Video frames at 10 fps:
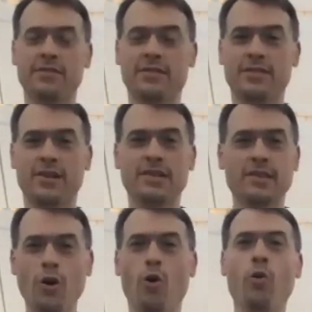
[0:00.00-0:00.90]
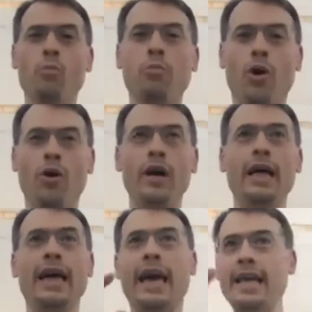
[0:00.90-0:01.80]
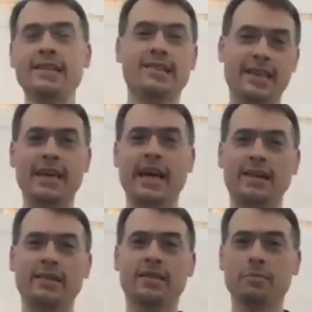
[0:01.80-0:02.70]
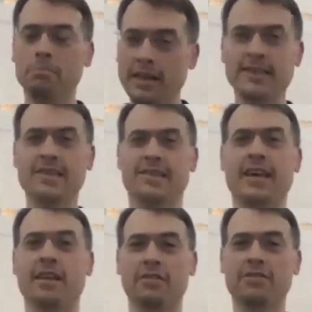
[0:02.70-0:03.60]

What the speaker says: There is no more anything else but the self.